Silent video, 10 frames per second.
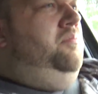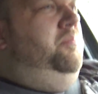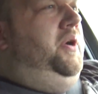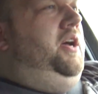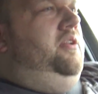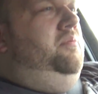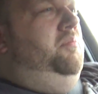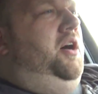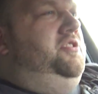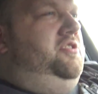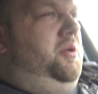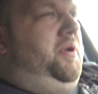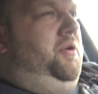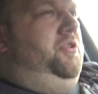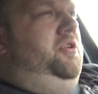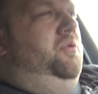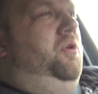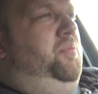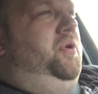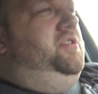But Mazda's coming out with a new
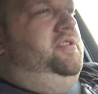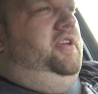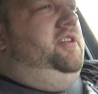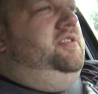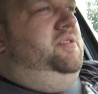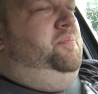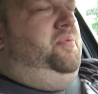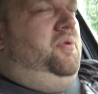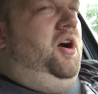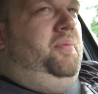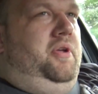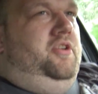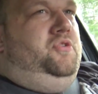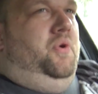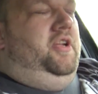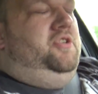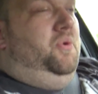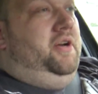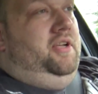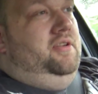1.6 probably in
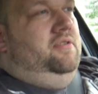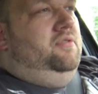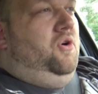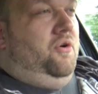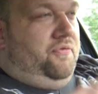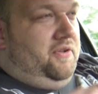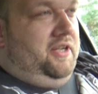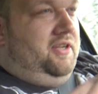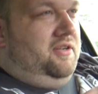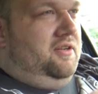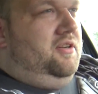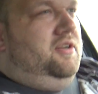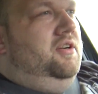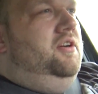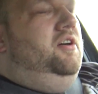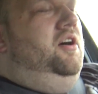2020, hopefully. Yeah.